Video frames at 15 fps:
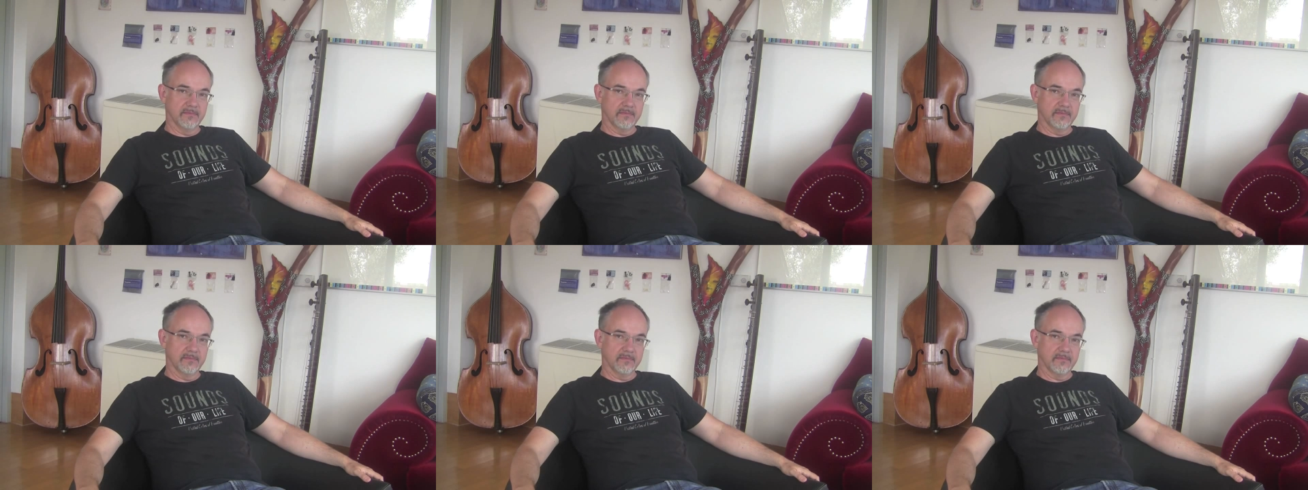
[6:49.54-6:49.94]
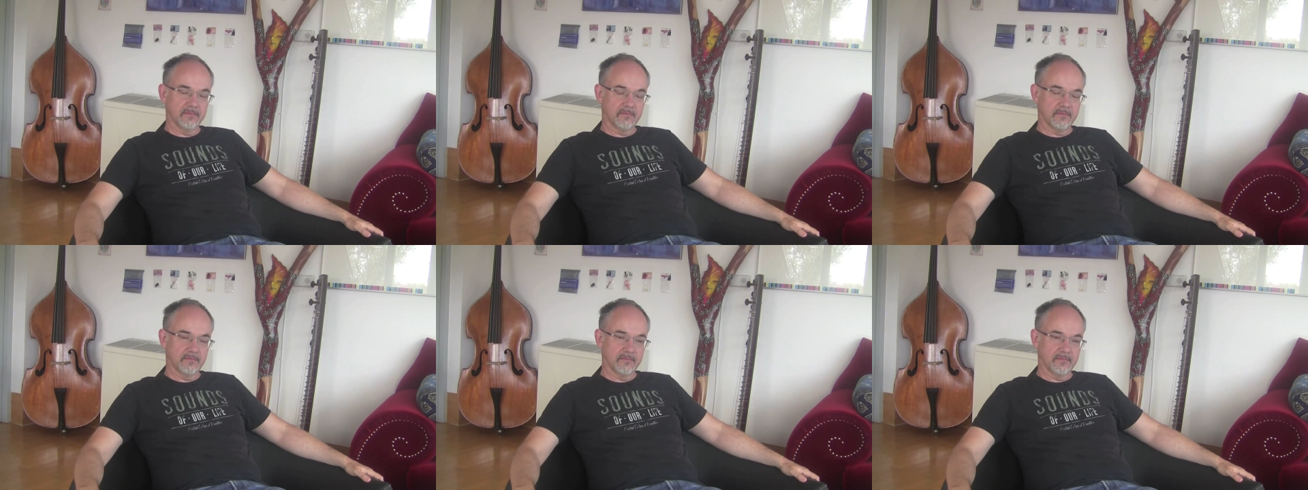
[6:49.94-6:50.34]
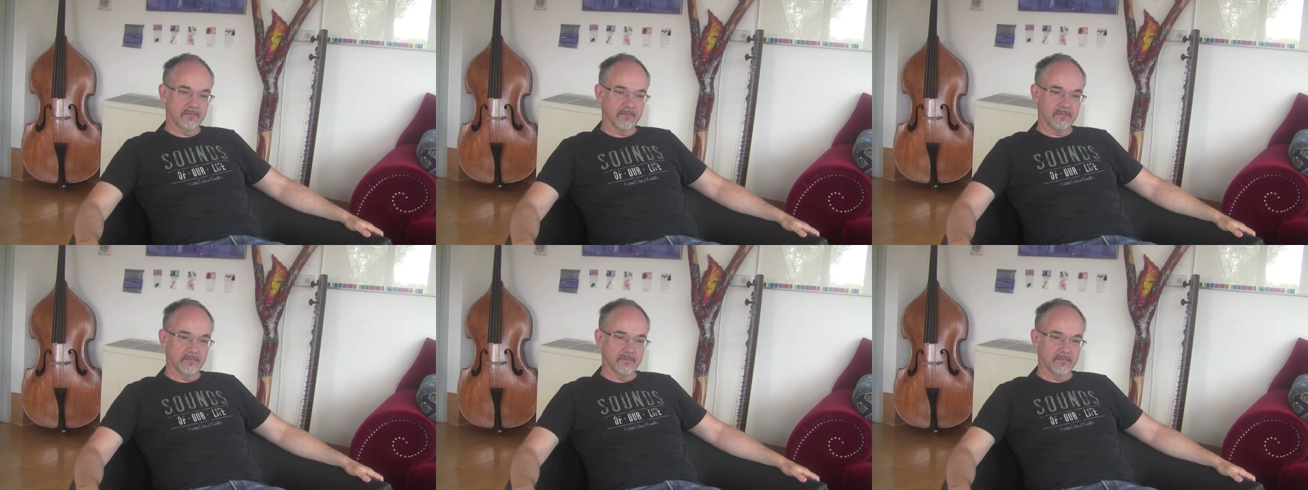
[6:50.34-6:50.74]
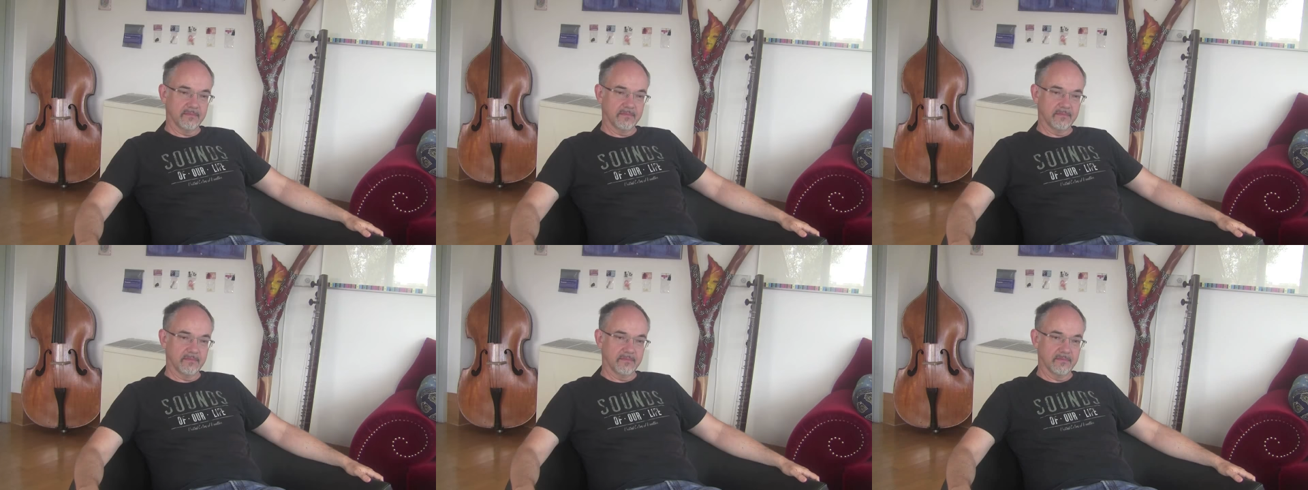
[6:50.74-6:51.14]

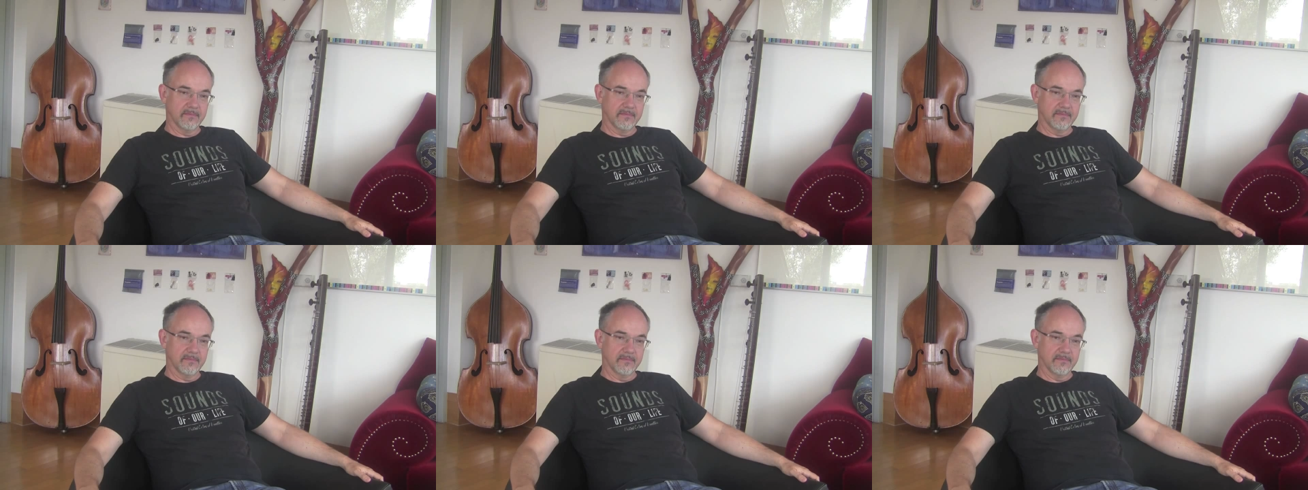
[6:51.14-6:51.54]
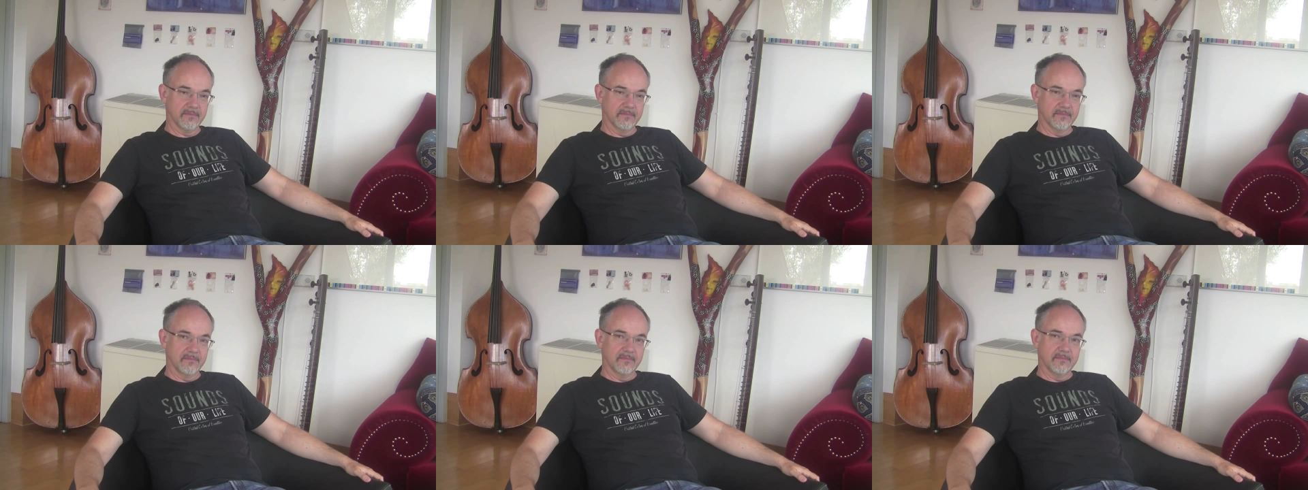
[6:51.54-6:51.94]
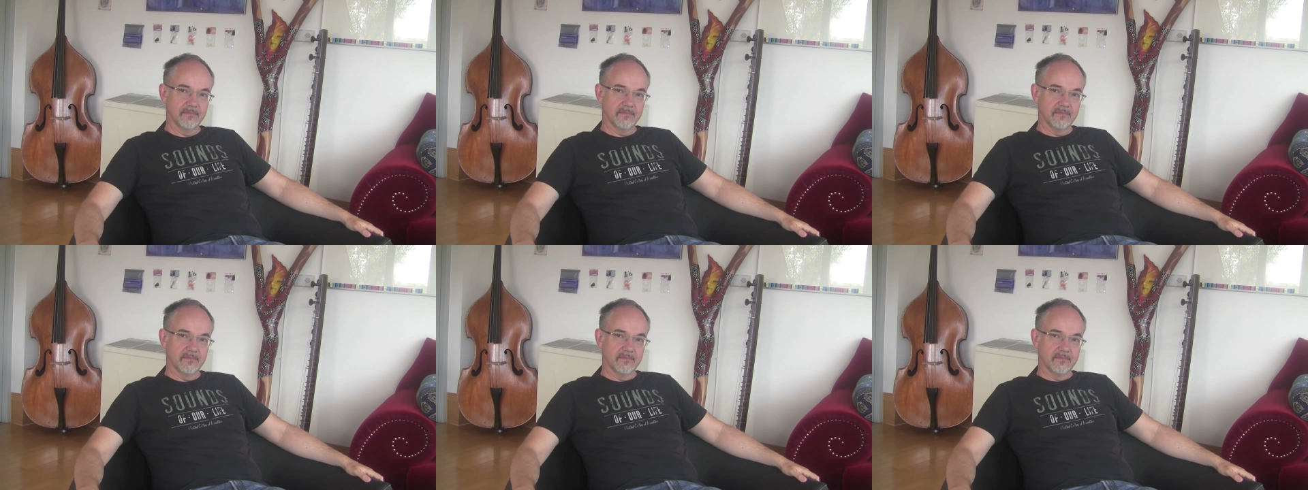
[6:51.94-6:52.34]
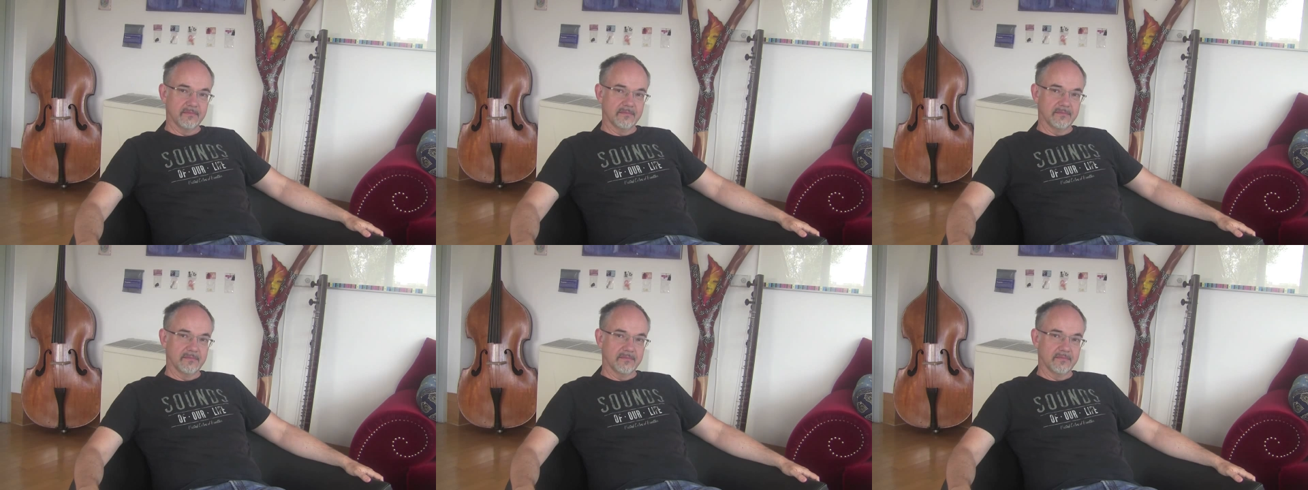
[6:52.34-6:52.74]

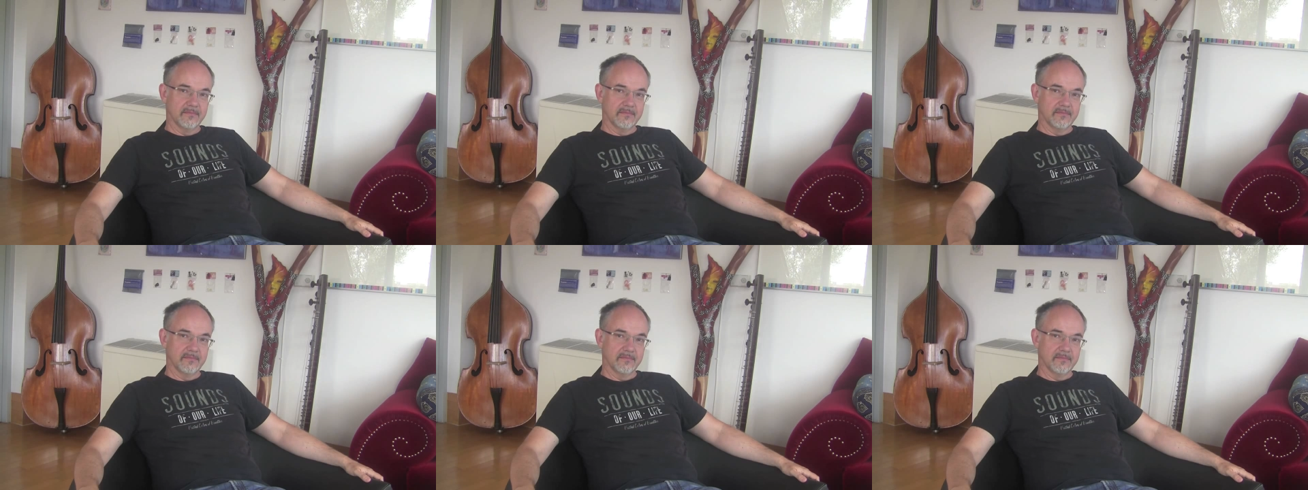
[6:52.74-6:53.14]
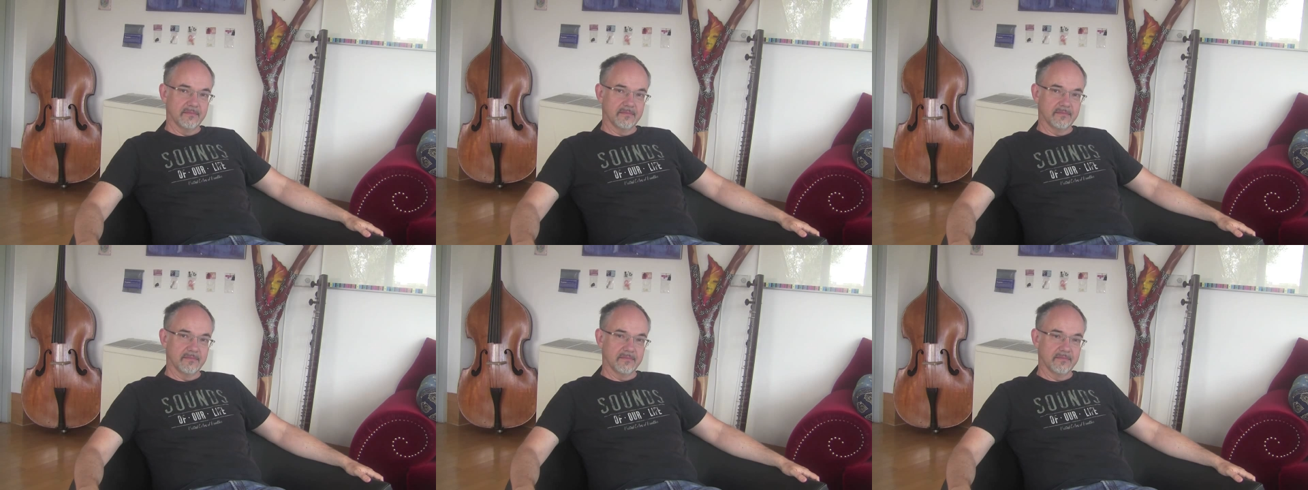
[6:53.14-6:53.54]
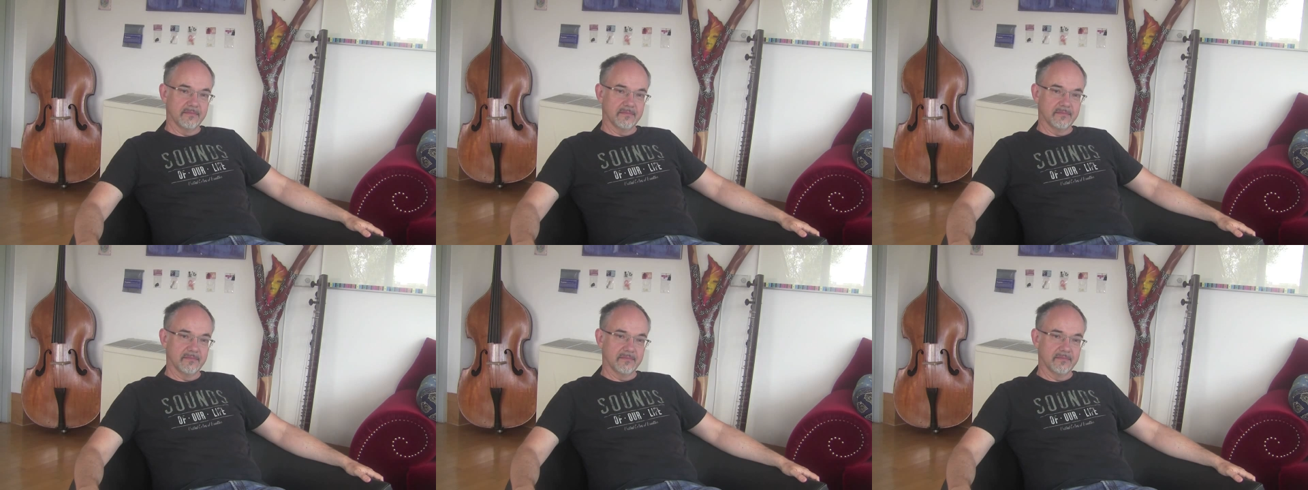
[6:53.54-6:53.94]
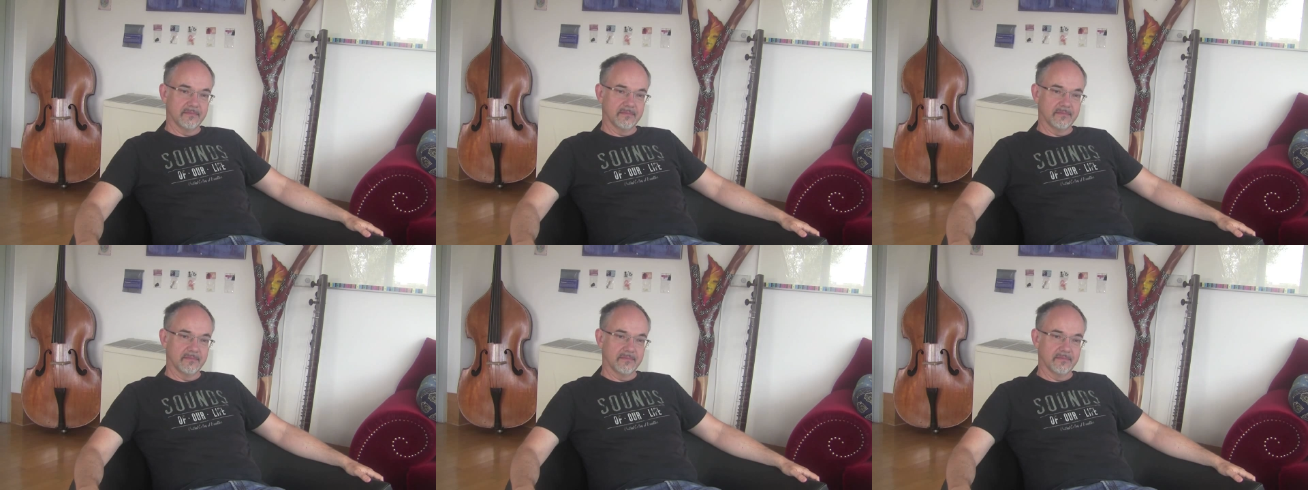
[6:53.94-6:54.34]

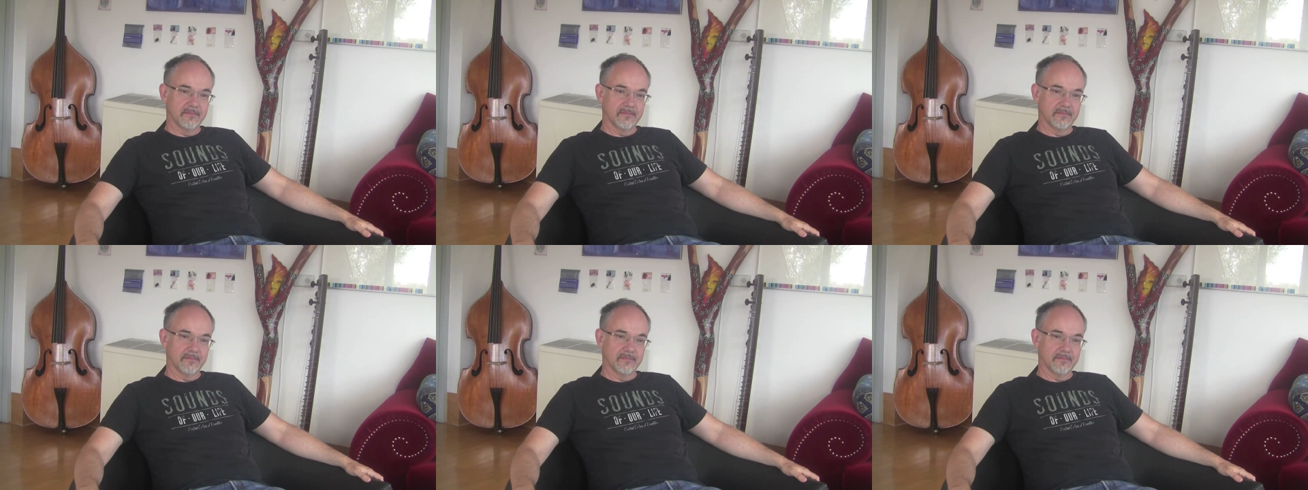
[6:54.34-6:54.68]
(no one is talking)